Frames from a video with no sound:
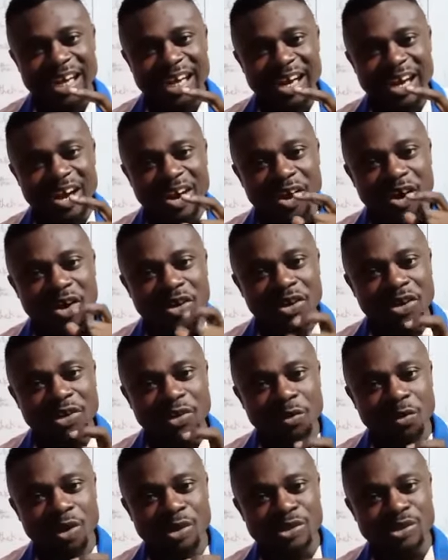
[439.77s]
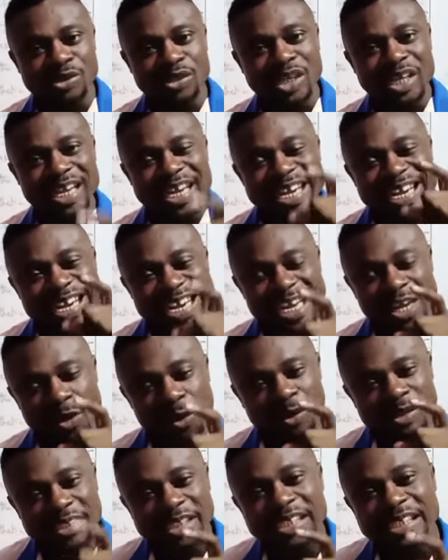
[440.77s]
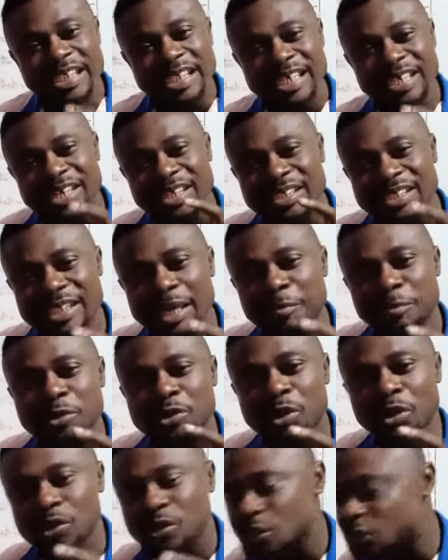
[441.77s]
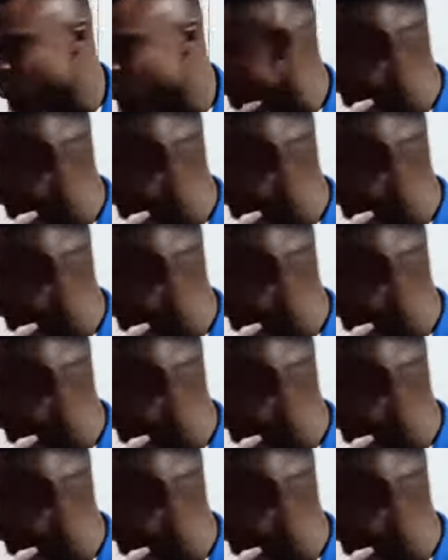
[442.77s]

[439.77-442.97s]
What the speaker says: on the what? Nicotinic receptors